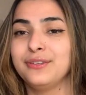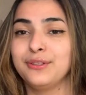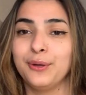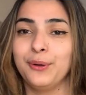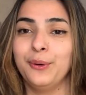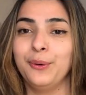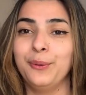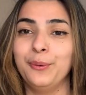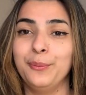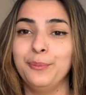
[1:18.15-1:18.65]

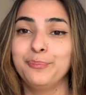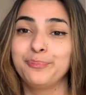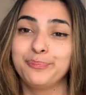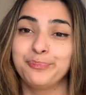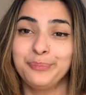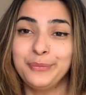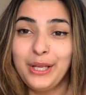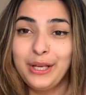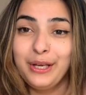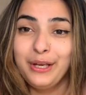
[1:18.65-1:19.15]
So
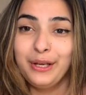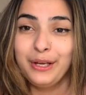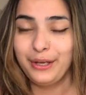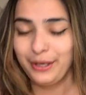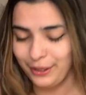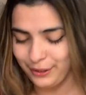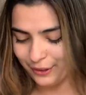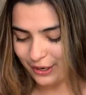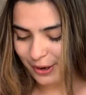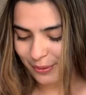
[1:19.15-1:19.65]

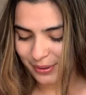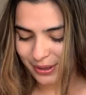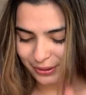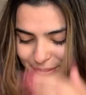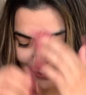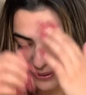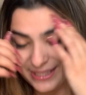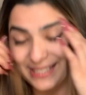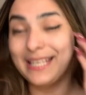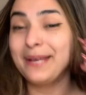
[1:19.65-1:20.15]
you know, I want to
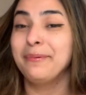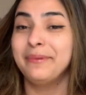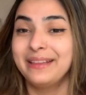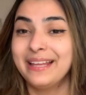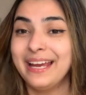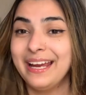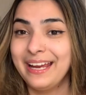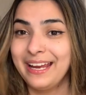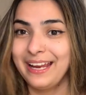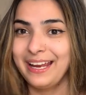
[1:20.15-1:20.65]
do the same
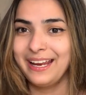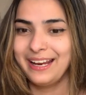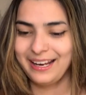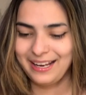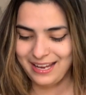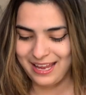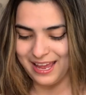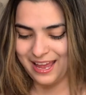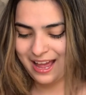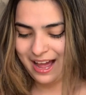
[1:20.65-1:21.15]

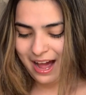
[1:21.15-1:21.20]
thing.